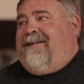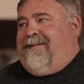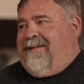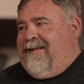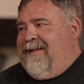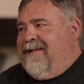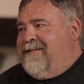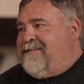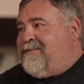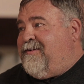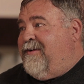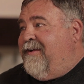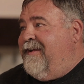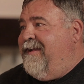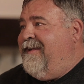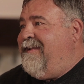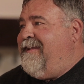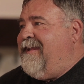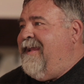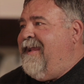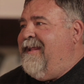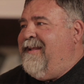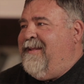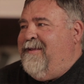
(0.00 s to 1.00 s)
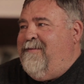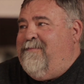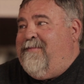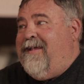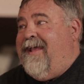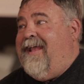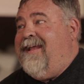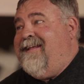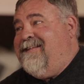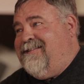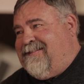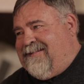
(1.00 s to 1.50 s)
that test on a
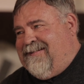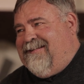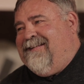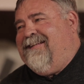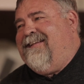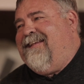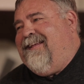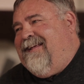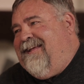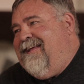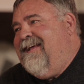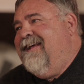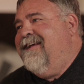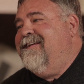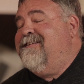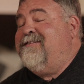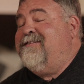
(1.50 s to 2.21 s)
daily basis.